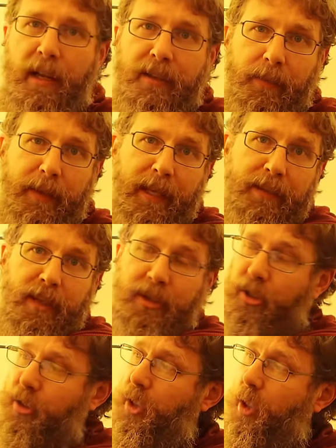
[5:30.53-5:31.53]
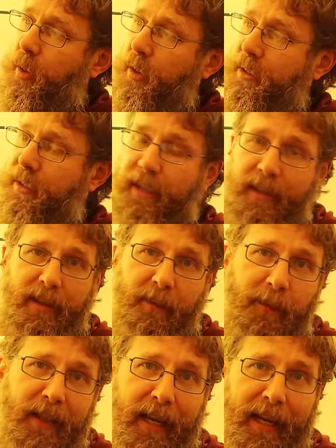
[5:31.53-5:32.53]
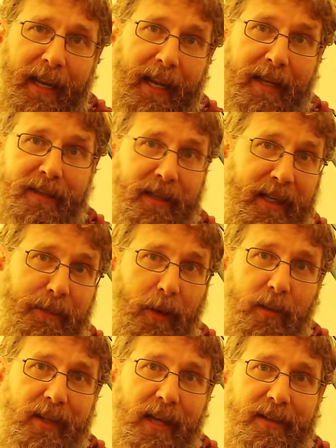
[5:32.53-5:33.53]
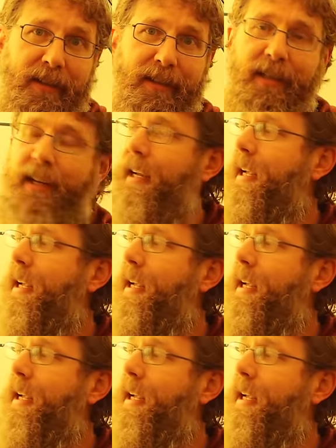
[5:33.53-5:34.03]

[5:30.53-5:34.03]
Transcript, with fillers: Something else I just noticed that the Freelite has, the Nemo doesn't,